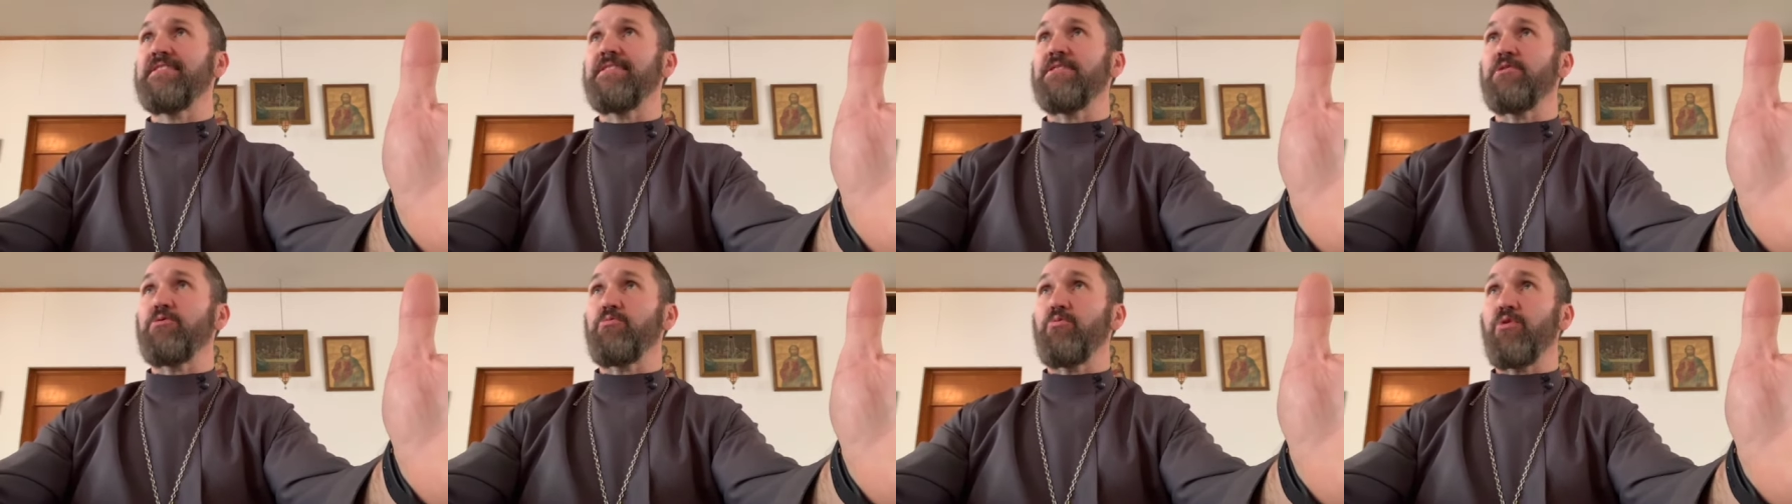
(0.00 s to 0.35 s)

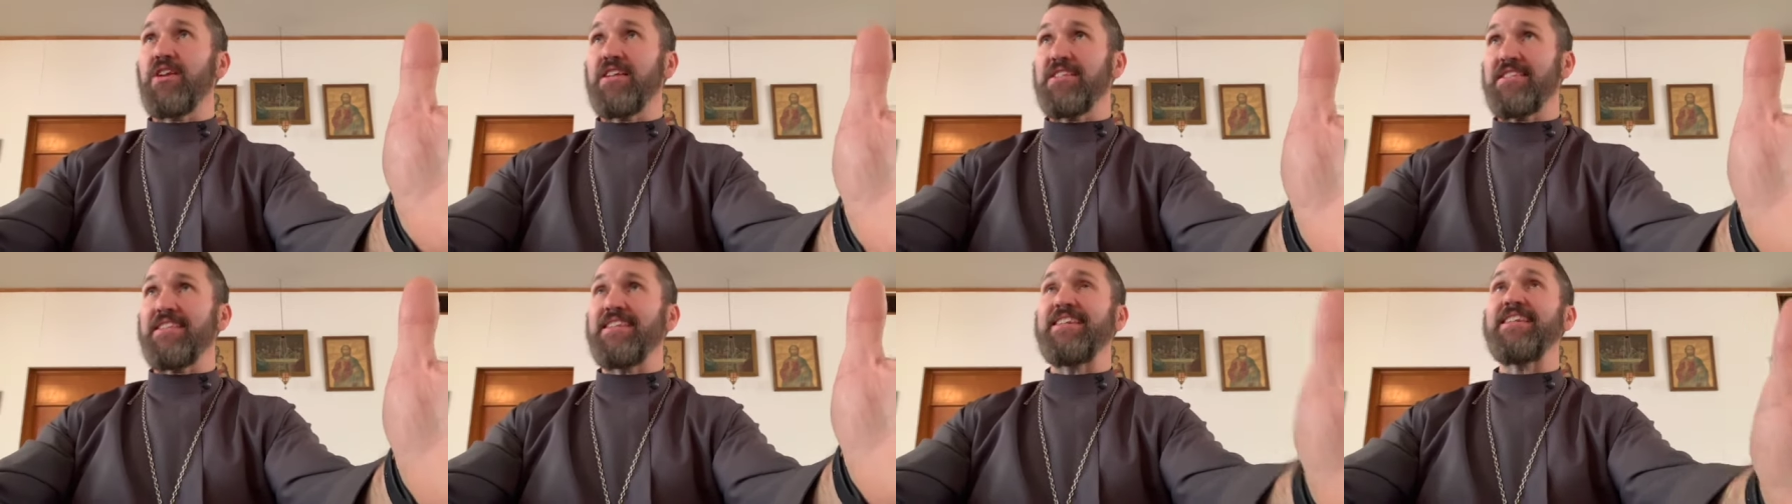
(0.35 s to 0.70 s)
what
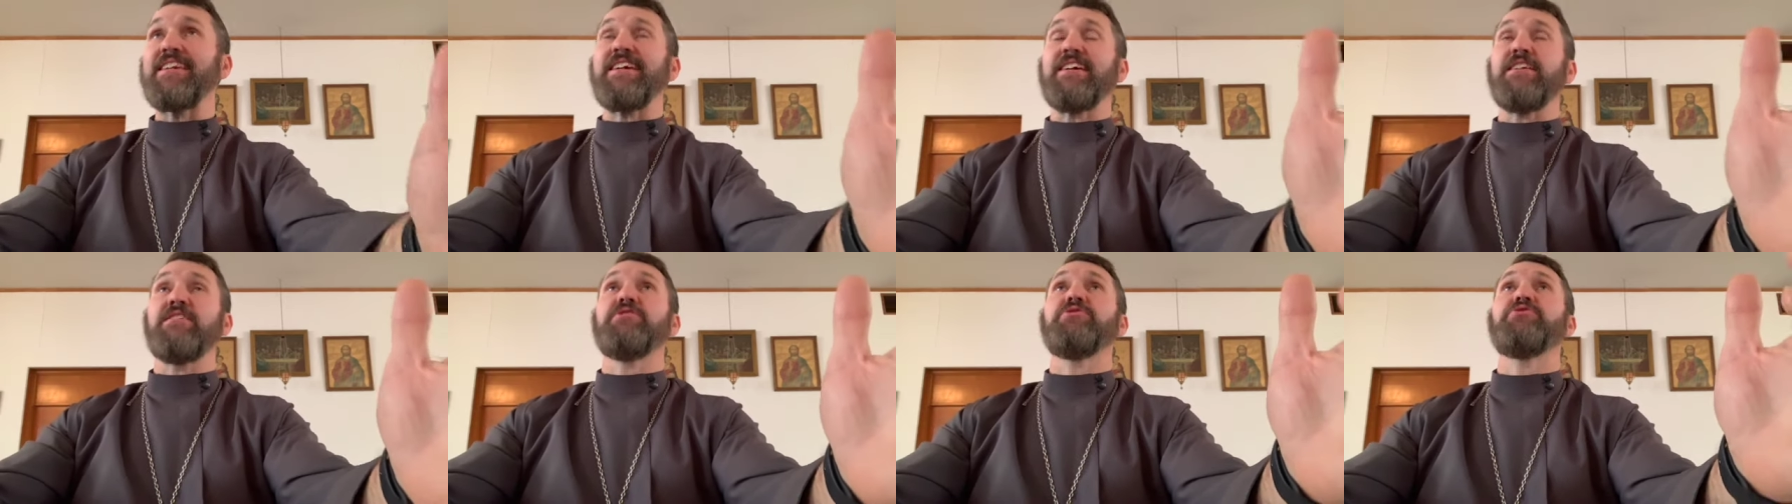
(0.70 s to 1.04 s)
is the
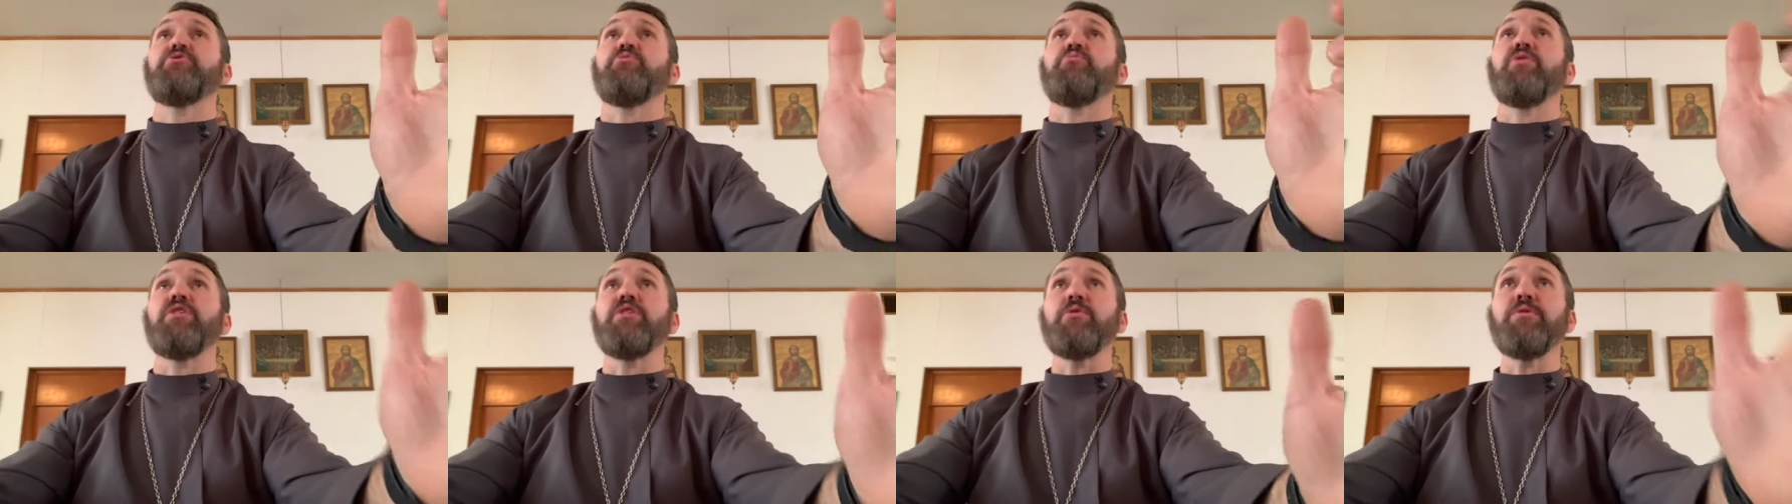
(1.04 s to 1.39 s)
need?
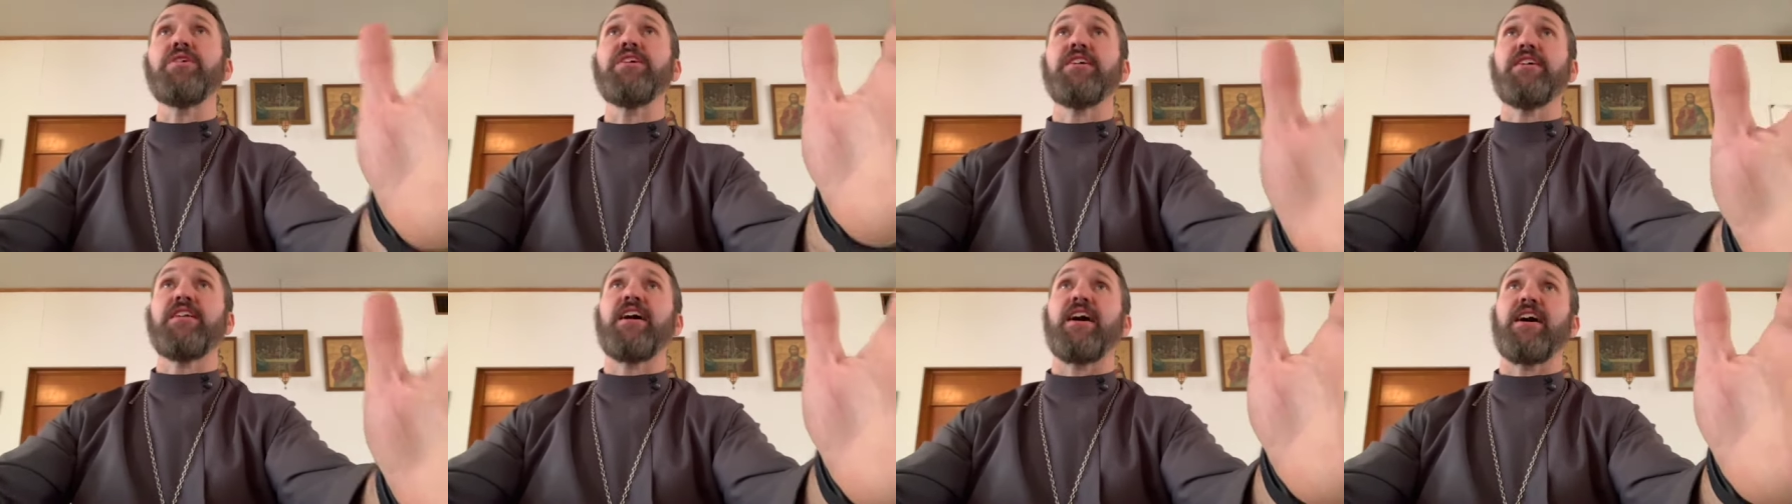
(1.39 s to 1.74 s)
So what do we
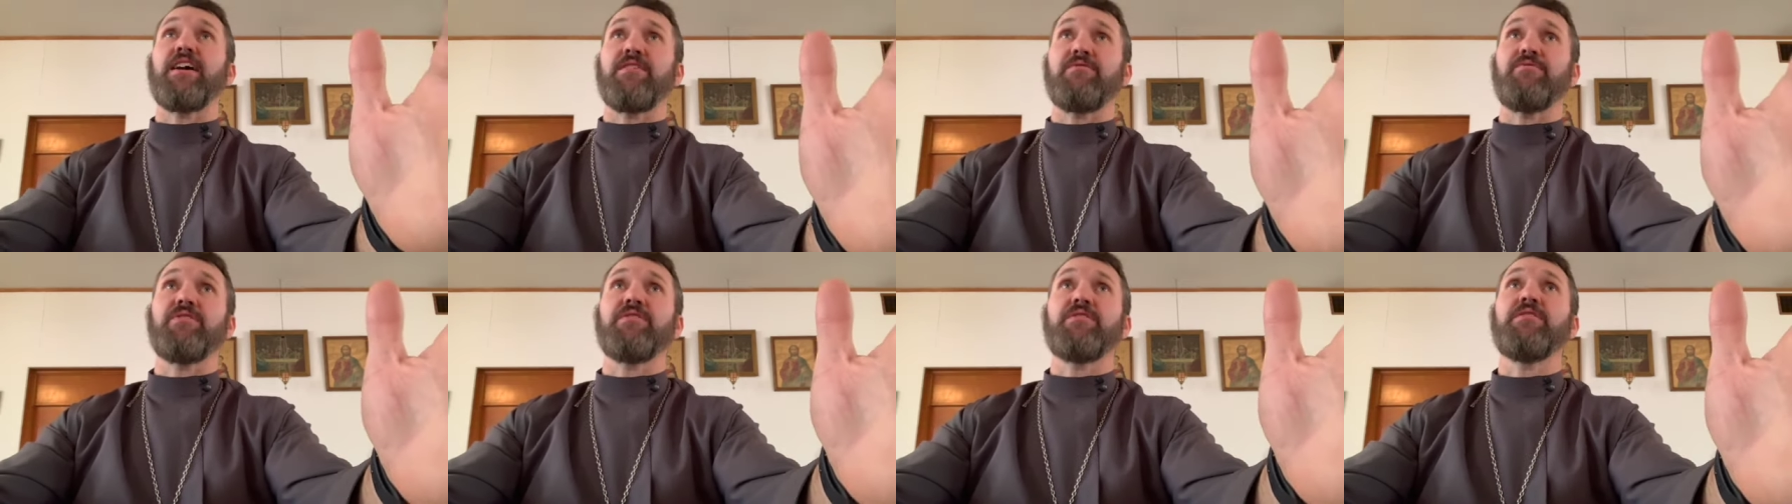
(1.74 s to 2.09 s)
get out
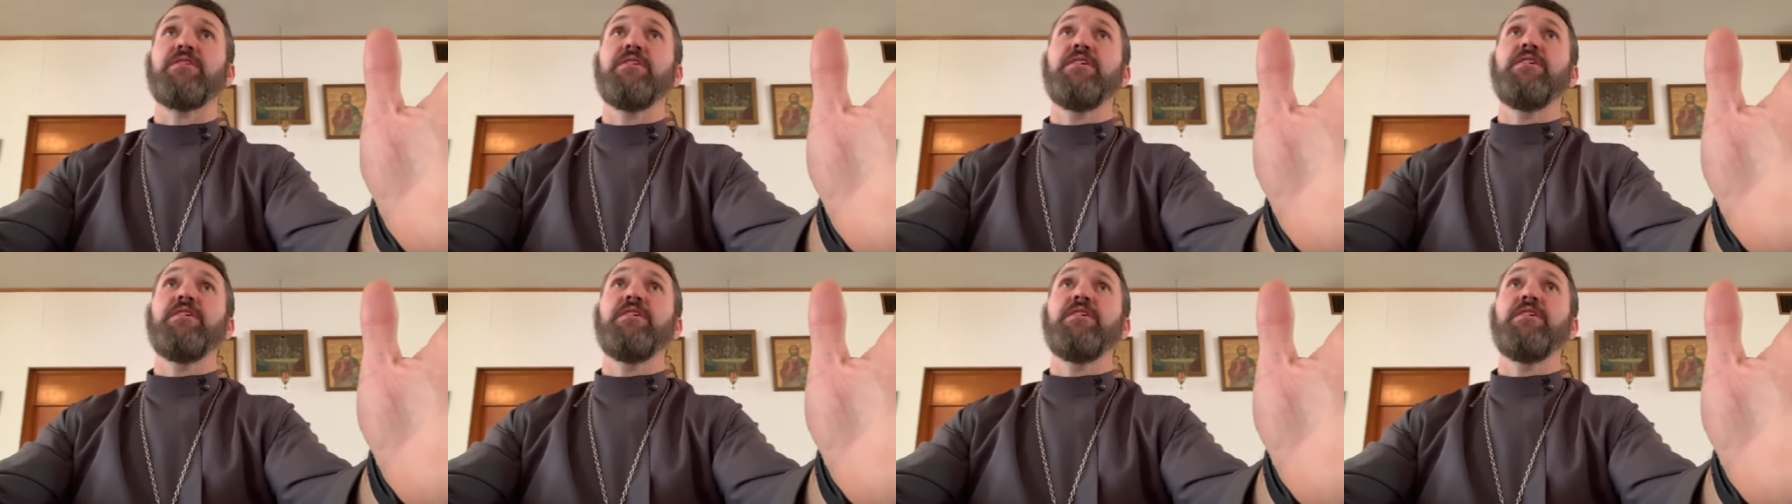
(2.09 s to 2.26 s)
of it?